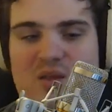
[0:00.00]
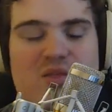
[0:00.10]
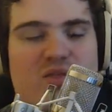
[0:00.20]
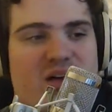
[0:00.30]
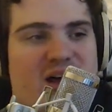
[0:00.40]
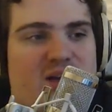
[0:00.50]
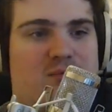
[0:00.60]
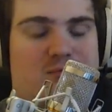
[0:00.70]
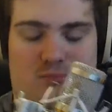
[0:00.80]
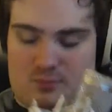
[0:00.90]
that
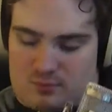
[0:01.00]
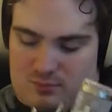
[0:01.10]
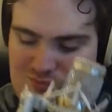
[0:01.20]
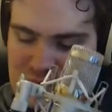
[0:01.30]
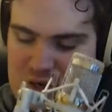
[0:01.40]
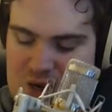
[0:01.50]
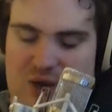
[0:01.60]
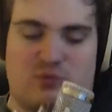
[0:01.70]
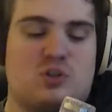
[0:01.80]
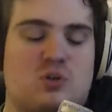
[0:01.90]
I
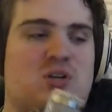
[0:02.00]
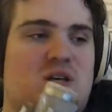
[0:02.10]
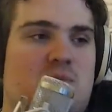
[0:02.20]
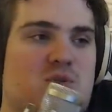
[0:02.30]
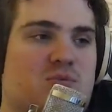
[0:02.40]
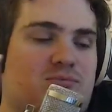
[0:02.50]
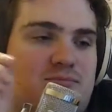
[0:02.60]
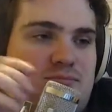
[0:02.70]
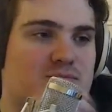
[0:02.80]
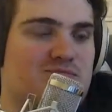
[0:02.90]
have two teams
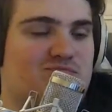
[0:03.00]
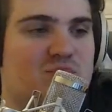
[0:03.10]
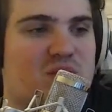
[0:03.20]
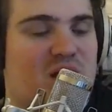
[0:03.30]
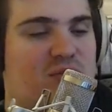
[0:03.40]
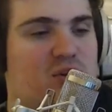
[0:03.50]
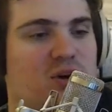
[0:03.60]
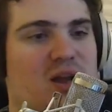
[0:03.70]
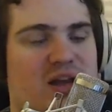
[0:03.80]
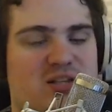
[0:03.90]
that, if you're
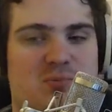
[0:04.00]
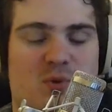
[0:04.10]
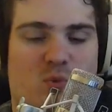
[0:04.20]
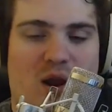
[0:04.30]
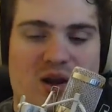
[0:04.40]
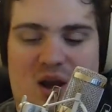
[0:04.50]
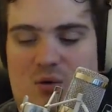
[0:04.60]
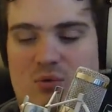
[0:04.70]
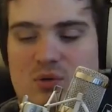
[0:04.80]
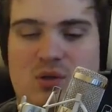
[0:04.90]
going to ask me right
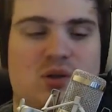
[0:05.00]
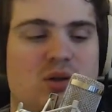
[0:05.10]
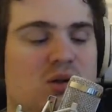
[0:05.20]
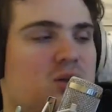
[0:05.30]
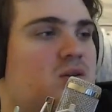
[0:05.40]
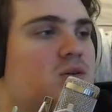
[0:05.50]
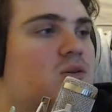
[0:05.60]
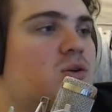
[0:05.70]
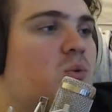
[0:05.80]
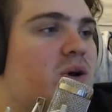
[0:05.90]
now
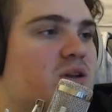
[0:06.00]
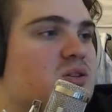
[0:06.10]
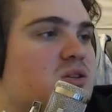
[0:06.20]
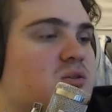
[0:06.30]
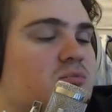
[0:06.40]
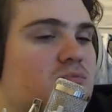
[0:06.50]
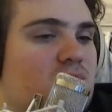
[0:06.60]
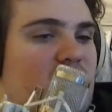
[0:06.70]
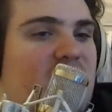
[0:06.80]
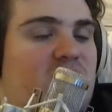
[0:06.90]
who wins,
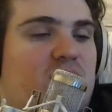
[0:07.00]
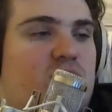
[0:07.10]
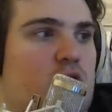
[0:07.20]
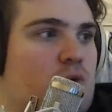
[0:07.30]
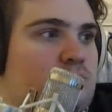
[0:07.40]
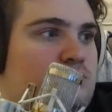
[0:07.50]
I can think of two.